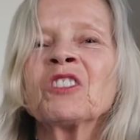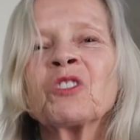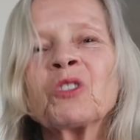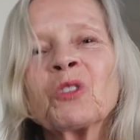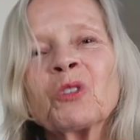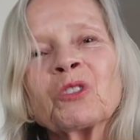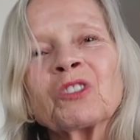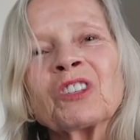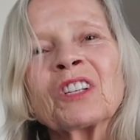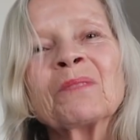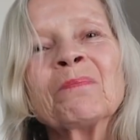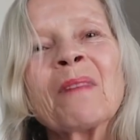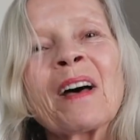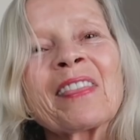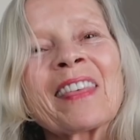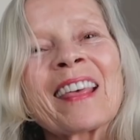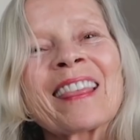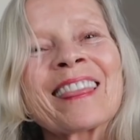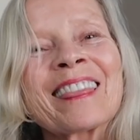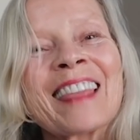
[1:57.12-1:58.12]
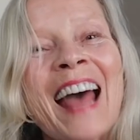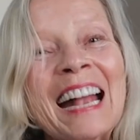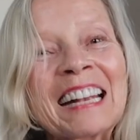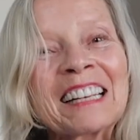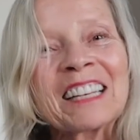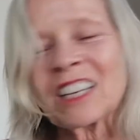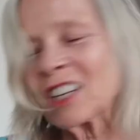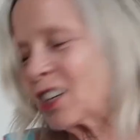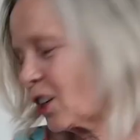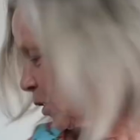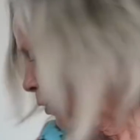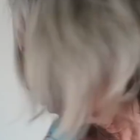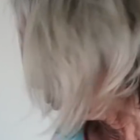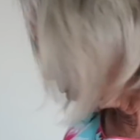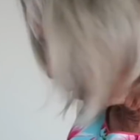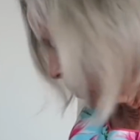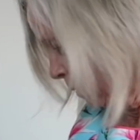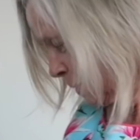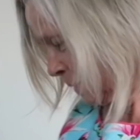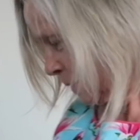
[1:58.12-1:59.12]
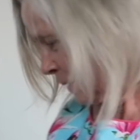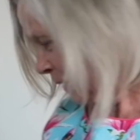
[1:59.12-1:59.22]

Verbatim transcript: George's mother, thank you.